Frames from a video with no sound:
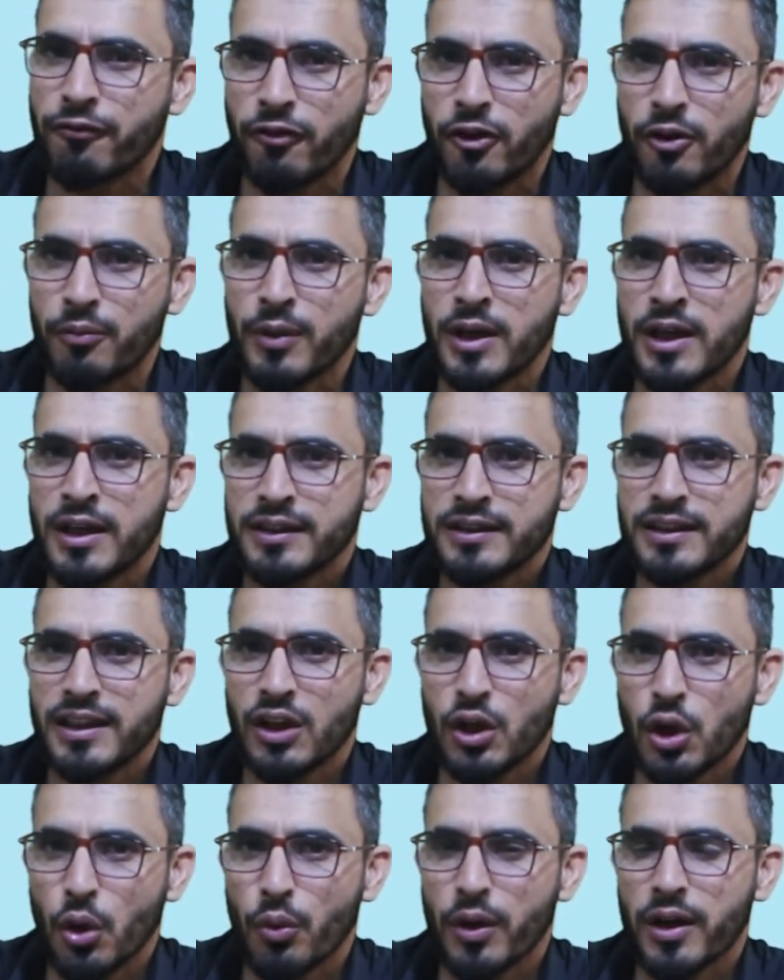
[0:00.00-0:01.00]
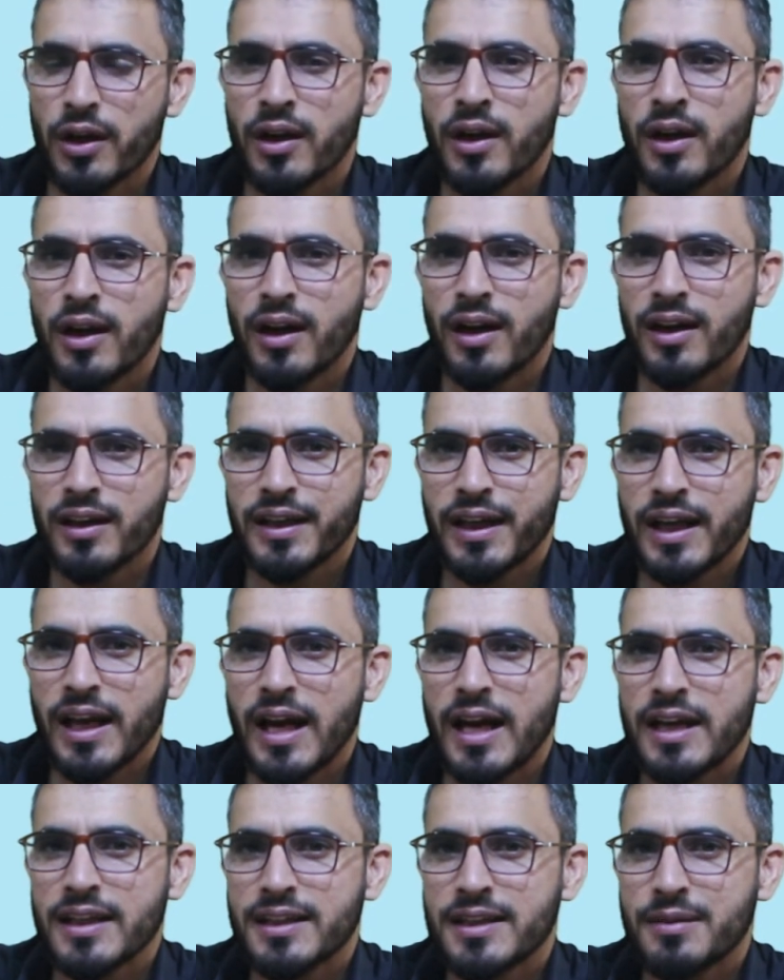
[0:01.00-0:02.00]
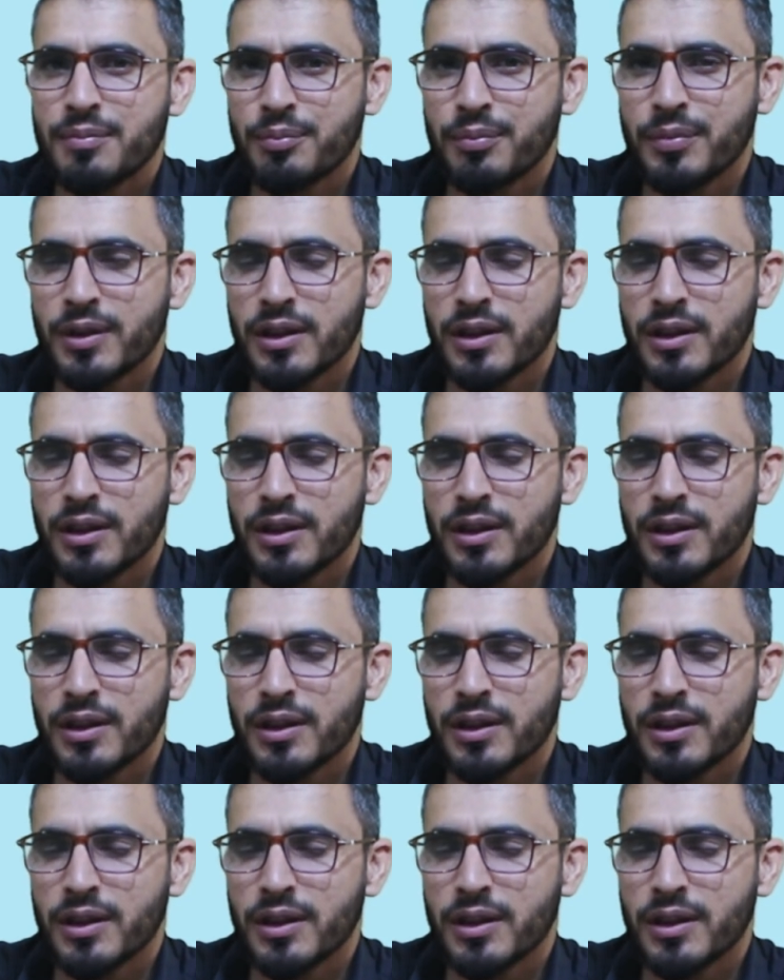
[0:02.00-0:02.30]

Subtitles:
from the lower class